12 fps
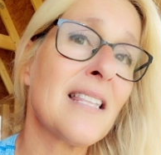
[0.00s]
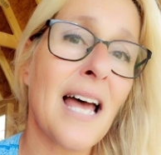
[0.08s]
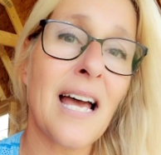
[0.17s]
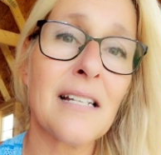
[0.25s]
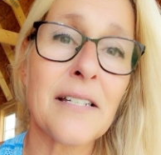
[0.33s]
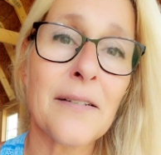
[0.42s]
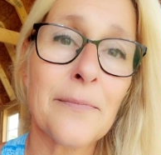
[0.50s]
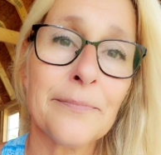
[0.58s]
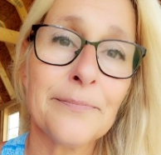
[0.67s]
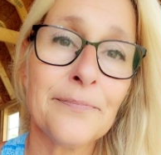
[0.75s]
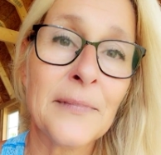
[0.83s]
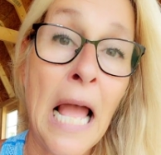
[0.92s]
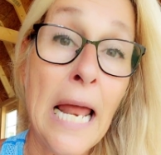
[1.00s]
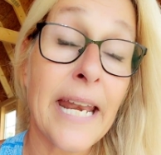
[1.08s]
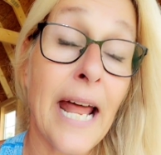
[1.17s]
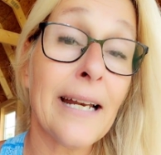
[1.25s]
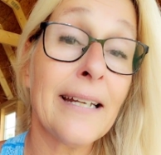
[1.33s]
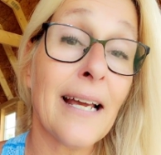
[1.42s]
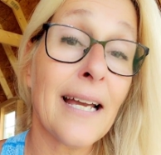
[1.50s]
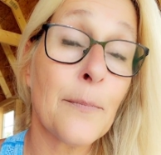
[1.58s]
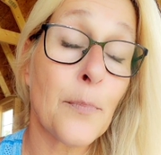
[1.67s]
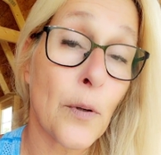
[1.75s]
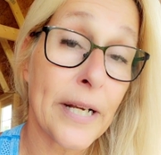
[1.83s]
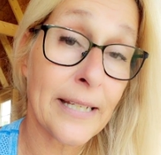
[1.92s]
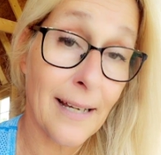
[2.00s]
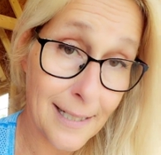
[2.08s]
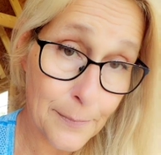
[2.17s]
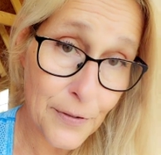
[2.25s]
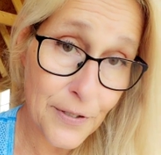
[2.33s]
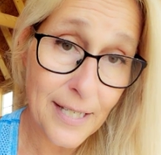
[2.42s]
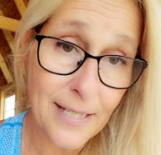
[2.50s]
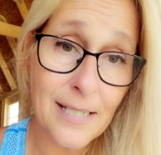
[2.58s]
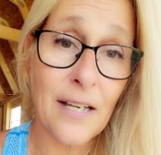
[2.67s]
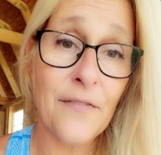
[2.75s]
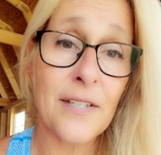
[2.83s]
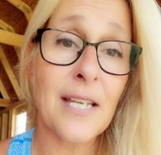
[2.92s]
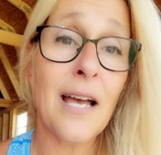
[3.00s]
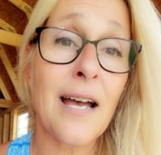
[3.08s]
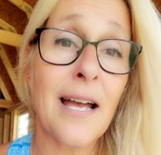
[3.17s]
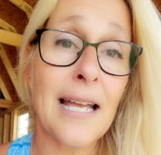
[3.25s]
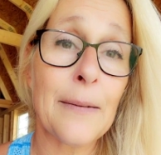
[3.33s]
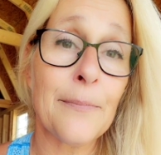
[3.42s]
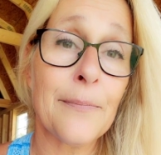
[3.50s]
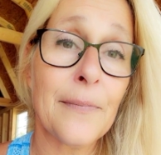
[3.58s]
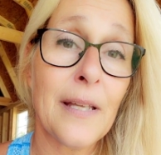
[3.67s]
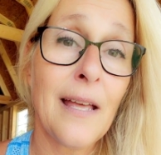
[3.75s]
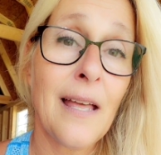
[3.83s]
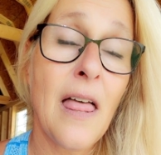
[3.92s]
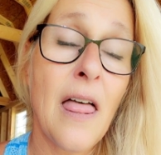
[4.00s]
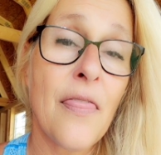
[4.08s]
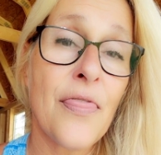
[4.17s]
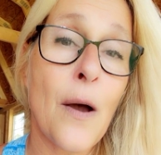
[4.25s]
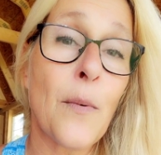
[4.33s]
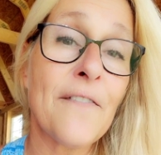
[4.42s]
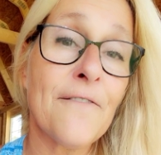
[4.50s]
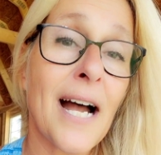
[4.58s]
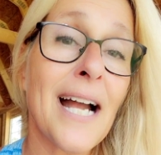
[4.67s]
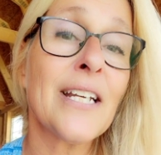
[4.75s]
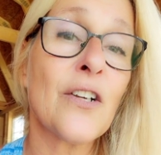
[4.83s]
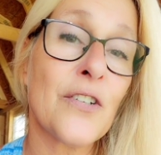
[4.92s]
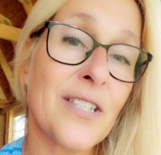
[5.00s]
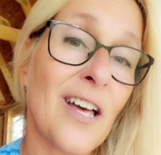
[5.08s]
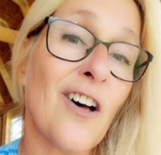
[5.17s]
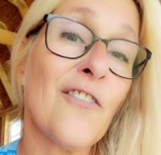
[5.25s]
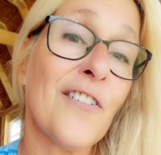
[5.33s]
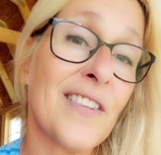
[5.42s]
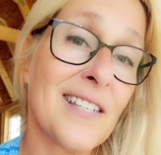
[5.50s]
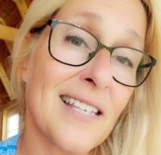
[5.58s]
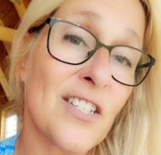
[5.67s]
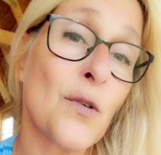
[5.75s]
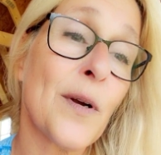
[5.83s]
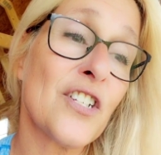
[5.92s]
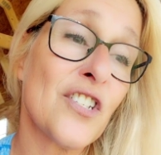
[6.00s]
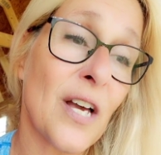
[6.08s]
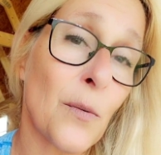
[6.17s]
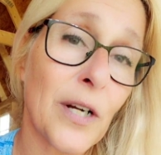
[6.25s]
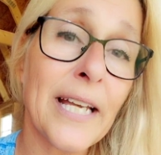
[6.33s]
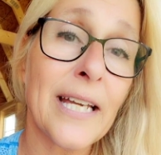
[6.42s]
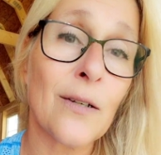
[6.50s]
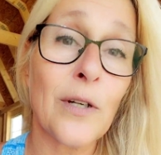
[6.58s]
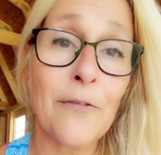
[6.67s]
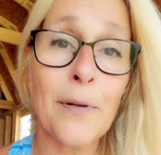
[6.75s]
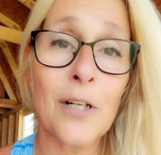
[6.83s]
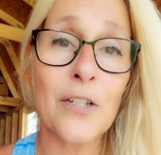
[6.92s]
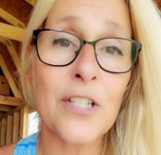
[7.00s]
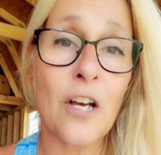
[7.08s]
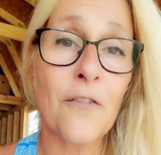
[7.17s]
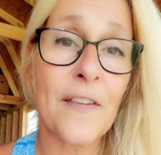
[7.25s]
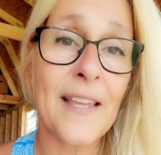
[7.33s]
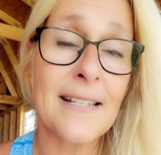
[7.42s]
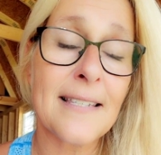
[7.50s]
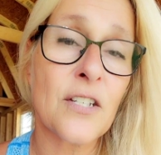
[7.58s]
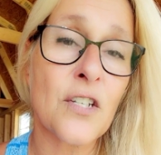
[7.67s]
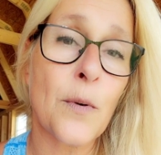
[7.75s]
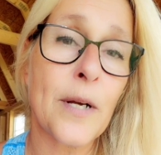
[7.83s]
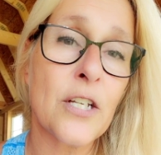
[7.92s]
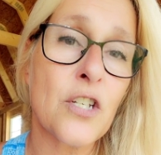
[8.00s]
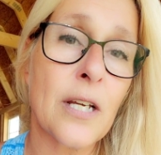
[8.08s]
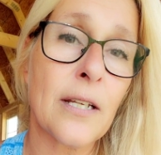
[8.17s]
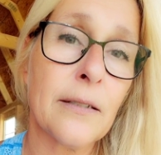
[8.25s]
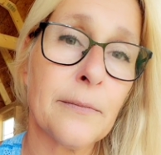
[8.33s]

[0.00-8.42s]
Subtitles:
that 99.9% of the time that we find ourselves in the situation that we're in, we put ourselves in that situation.